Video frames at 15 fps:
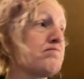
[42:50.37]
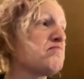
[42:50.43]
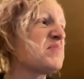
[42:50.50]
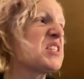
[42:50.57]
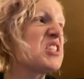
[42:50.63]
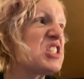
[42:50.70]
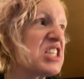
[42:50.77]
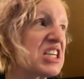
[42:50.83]

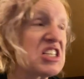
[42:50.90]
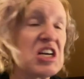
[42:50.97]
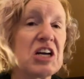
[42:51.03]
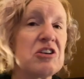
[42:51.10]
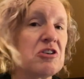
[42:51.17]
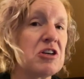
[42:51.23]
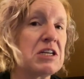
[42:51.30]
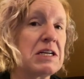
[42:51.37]

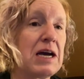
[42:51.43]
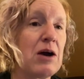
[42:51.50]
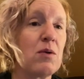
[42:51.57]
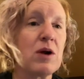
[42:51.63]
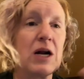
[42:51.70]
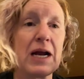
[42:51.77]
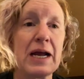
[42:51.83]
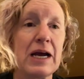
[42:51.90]
600 an
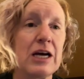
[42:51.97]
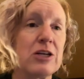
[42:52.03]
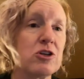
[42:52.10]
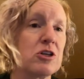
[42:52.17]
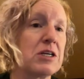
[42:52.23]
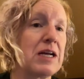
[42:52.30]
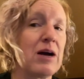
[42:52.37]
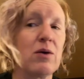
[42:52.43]
hour, 800
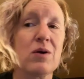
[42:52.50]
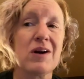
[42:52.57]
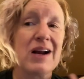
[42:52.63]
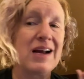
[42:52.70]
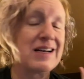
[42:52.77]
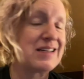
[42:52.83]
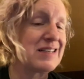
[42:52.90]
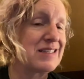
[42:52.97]
an hour,
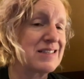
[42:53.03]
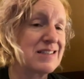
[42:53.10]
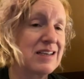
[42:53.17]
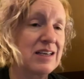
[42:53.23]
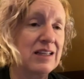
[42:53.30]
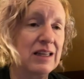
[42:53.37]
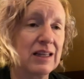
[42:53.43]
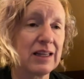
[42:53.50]
and it is
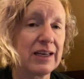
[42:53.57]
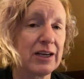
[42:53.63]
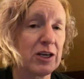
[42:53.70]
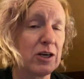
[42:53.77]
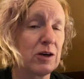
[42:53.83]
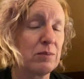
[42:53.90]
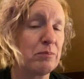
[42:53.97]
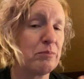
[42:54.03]

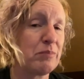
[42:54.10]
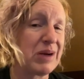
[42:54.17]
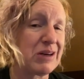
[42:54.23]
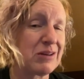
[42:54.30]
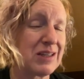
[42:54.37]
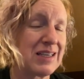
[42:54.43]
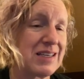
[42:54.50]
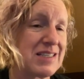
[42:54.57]
clear,
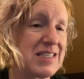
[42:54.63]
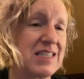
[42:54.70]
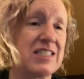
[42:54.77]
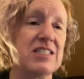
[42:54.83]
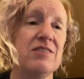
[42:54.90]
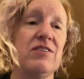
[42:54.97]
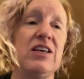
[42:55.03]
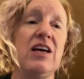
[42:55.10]
barely a tint
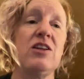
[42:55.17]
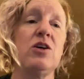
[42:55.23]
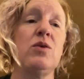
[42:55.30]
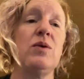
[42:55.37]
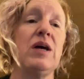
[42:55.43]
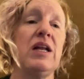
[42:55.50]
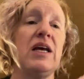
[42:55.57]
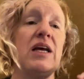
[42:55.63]
of yellow
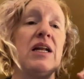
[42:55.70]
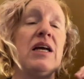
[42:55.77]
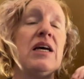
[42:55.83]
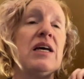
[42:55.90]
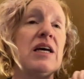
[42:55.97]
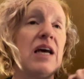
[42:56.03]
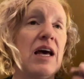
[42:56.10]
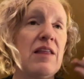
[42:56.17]
in it,
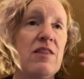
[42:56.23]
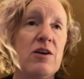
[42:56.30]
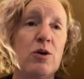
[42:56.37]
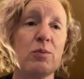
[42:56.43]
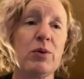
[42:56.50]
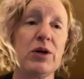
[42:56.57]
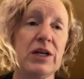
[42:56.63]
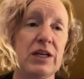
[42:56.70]
and they're
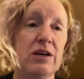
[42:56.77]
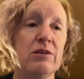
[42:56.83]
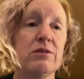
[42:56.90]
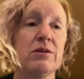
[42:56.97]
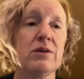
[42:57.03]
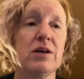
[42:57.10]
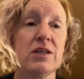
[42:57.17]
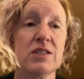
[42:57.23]
putting out
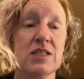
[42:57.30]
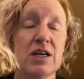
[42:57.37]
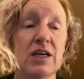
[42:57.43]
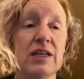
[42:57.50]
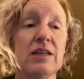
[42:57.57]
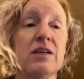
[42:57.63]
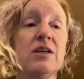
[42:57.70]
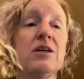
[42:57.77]
a
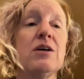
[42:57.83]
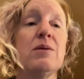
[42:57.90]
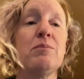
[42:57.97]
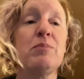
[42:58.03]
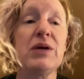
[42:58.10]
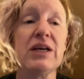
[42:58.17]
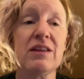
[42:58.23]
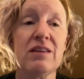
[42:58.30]
ton.
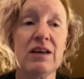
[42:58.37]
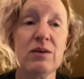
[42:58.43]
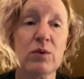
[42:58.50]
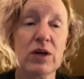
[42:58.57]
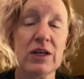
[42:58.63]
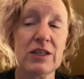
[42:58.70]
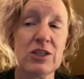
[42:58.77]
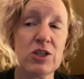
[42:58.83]
Big thing we're
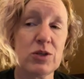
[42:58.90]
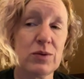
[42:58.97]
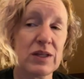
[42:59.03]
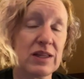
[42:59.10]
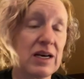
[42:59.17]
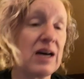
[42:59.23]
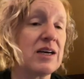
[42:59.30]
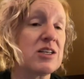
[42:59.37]
going to do with
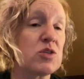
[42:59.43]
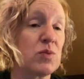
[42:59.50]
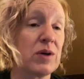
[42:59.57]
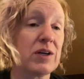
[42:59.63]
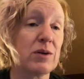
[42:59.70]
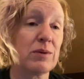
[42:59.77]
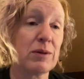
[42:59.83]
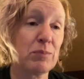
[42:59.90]
that is we're going
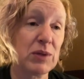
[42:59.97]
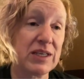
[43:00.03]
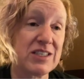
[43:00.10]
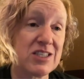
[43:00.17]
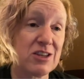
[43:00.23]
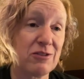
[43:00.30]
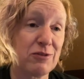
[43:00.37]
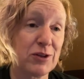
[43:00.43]
to replace
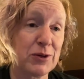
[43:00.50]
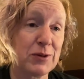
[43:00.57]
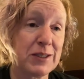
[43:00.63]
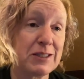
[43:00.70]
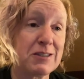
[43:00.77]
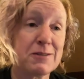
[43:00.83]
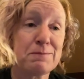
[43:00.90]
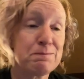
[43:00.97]
the
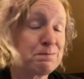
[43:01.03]
fluids.